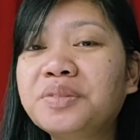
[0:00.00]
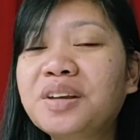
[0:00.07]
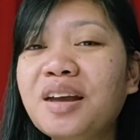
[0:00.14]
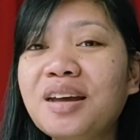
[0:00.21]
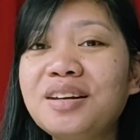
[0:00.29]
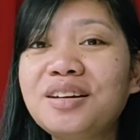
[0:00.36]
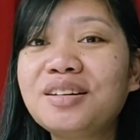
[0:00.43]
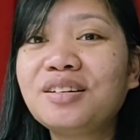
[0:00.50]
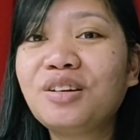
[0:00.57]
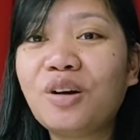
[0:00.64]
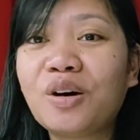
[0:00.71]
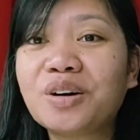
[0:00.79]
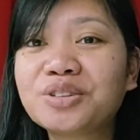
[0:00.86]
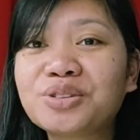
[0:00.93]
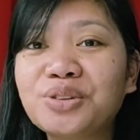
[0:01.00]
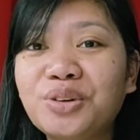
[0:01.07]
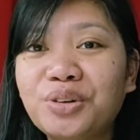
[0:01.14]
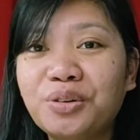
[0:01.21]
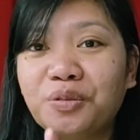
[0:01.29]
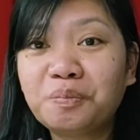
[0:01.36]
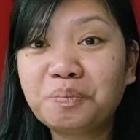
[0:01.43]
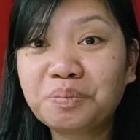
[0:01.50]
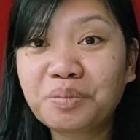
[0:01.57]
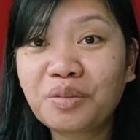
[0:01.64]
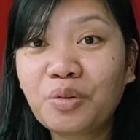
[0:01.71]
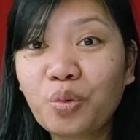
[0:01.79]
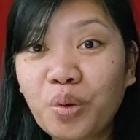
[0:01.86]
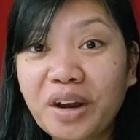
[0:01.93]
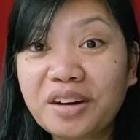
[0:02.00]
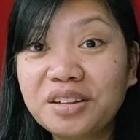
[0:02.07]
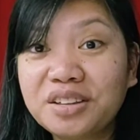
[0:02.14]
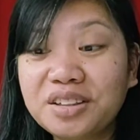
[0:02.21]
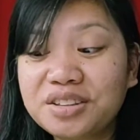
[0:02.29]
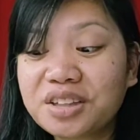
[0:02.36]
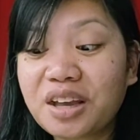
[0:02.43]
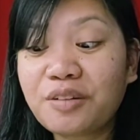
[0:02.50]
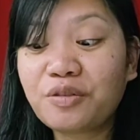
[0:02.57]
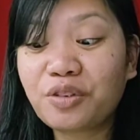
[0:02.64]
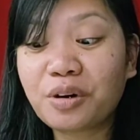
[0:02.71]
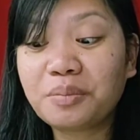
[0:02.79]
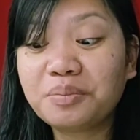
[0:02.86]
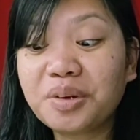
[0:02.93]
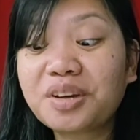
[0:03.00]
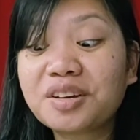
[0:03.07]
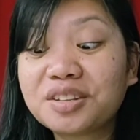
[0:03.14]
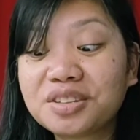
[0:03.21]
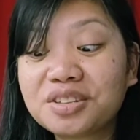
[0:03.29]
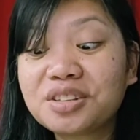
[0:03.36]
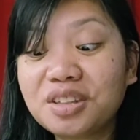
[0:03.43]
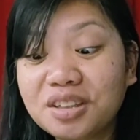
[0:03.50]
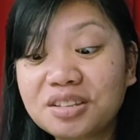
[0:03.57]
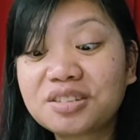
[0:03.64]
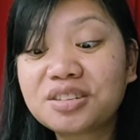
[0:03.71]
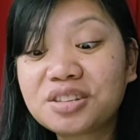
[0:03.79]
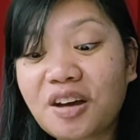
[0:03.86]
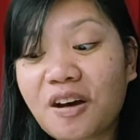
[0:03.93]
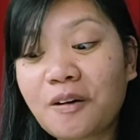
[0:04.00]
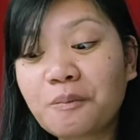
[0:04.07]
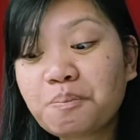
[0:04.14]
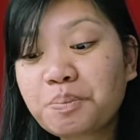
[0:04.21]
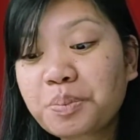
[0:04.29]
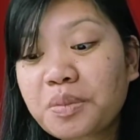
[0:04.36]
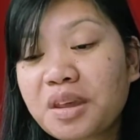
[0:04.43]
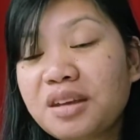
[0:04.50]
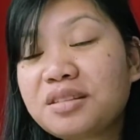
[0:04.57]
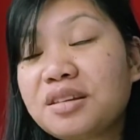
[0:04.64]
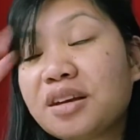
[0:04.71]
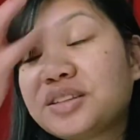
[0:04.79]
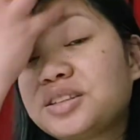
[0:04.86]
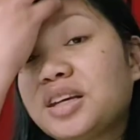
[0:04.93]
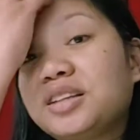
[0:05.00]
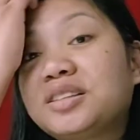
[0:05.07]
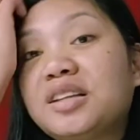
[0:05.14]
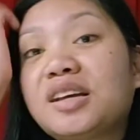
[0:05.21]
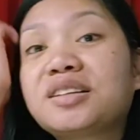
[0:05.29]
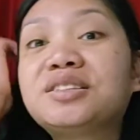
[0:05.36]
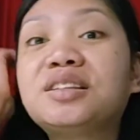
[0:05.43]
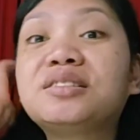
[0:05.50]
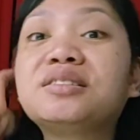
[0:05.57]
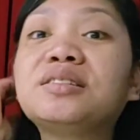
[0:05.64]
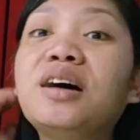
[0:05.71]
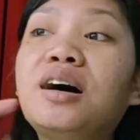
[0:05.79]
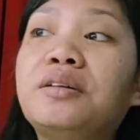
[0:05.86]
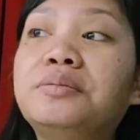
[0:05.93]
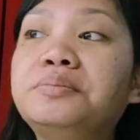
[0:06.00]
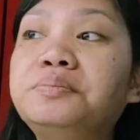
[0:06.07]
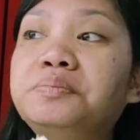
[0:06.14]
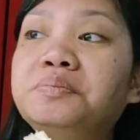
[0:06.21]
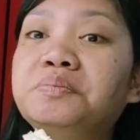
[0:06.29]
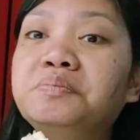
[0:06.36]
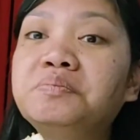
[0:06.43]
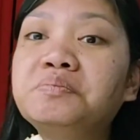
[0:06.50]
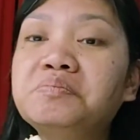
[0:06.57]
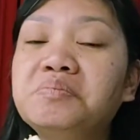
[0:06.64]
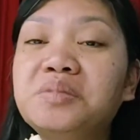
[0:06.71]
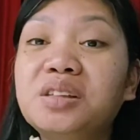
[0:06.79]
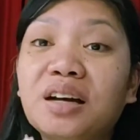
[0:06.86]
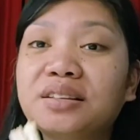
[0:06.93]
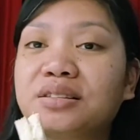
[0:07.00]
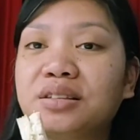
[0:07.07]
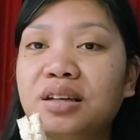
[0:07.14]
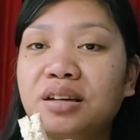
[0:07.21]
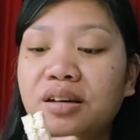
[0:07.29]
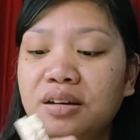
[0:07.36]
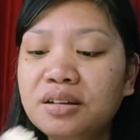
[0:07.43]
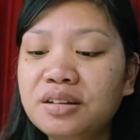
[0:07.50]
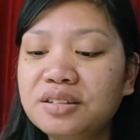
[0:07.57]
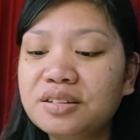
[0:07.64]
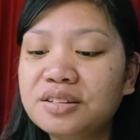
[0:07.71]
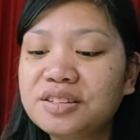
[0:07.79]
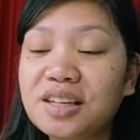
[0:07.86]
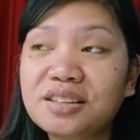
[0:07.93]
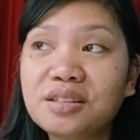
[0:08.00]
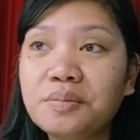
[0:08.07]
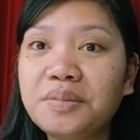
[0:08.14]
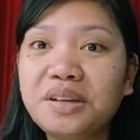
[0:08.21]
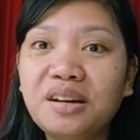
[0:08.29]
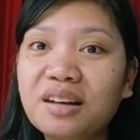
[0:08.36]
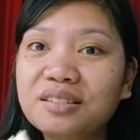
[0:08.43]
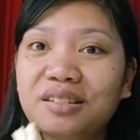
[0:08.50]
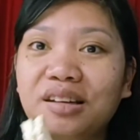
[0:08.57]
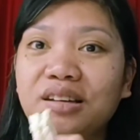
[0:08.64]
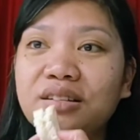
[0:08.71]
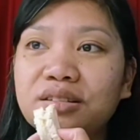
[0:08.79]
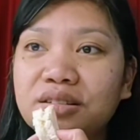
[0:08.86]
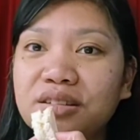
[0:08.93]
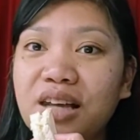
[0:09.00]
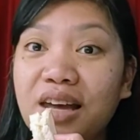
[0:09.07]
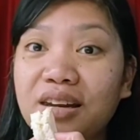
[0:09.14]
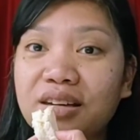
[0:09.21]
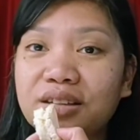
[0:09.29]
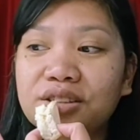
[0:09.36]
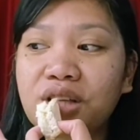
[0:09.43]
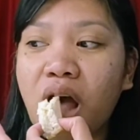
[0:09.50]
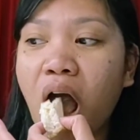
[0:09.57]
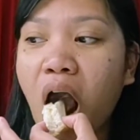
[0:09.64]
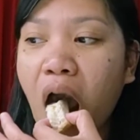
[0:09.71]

getting lost on where this came from, because it does taste like nut, sesame nut, that is.